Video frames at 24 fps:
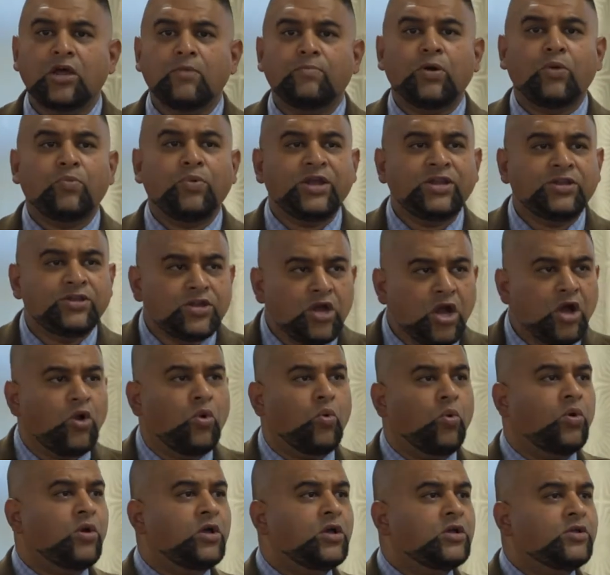but we
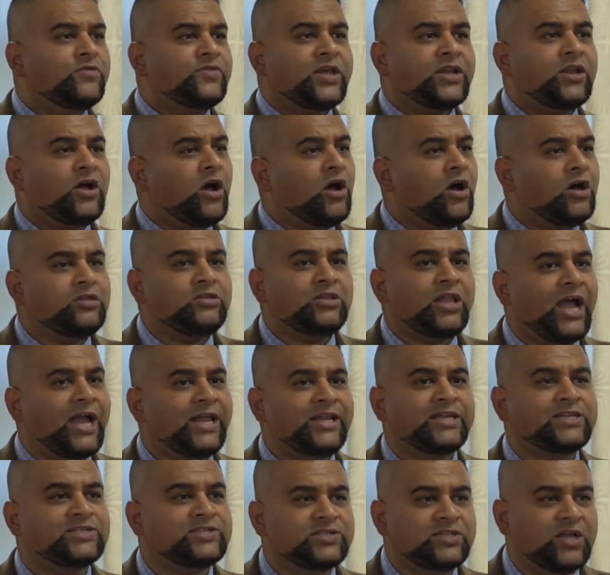know that
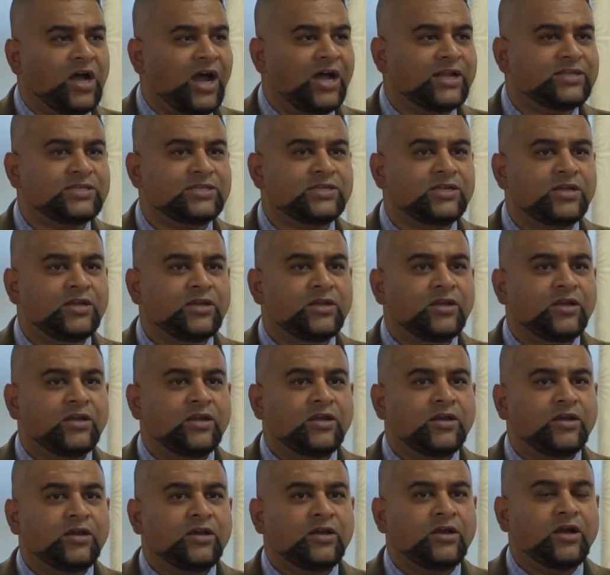online is not
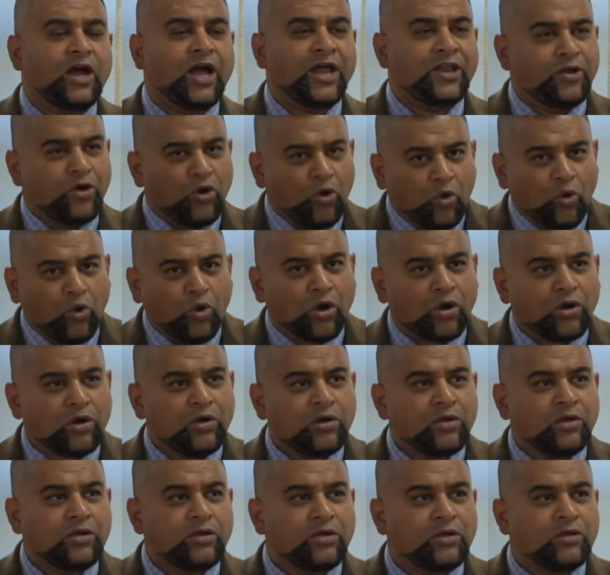an or,
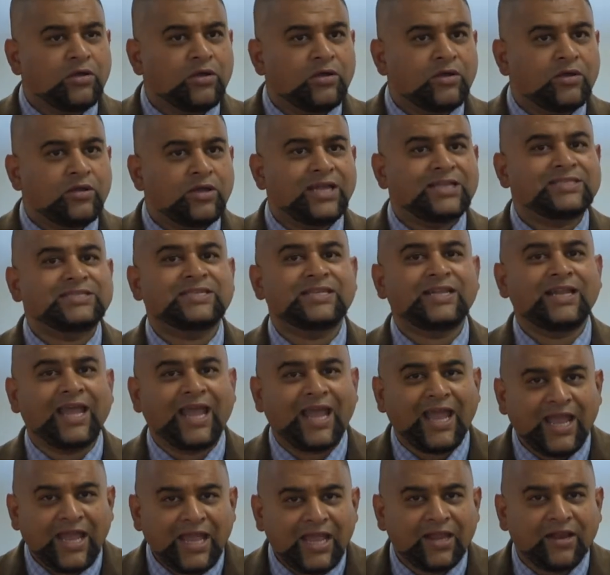it's an
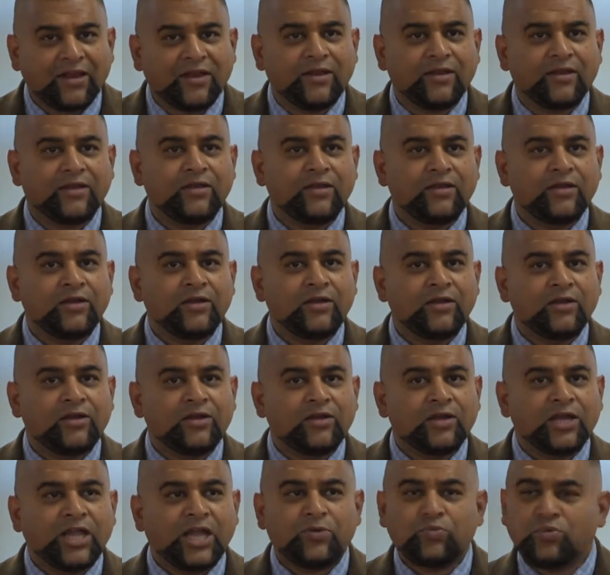and.
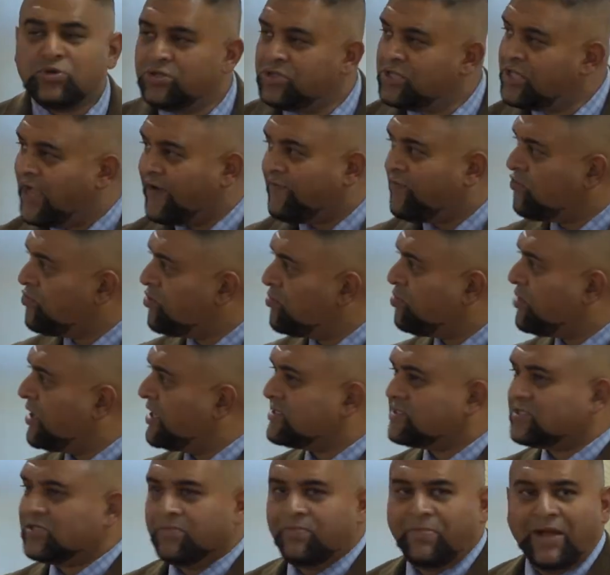It will never
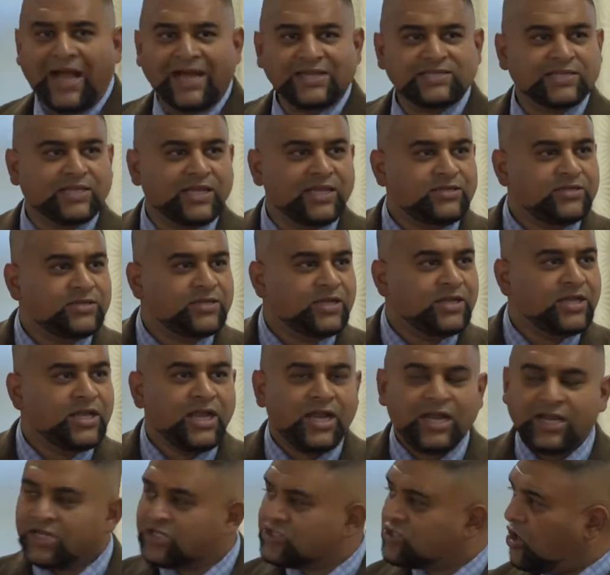replace the basket.
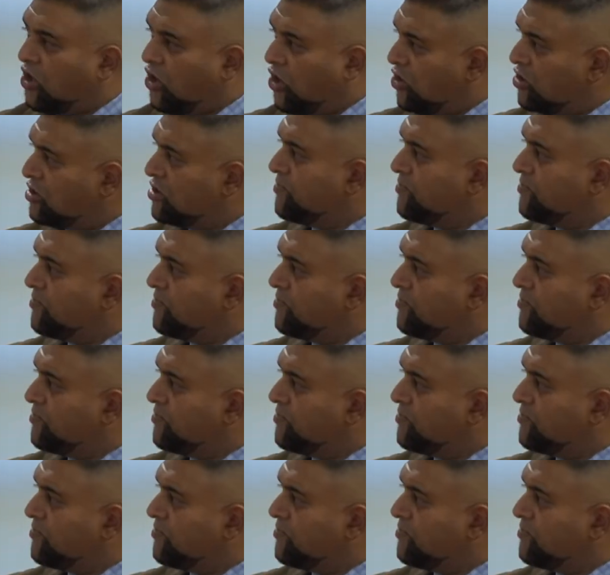It is all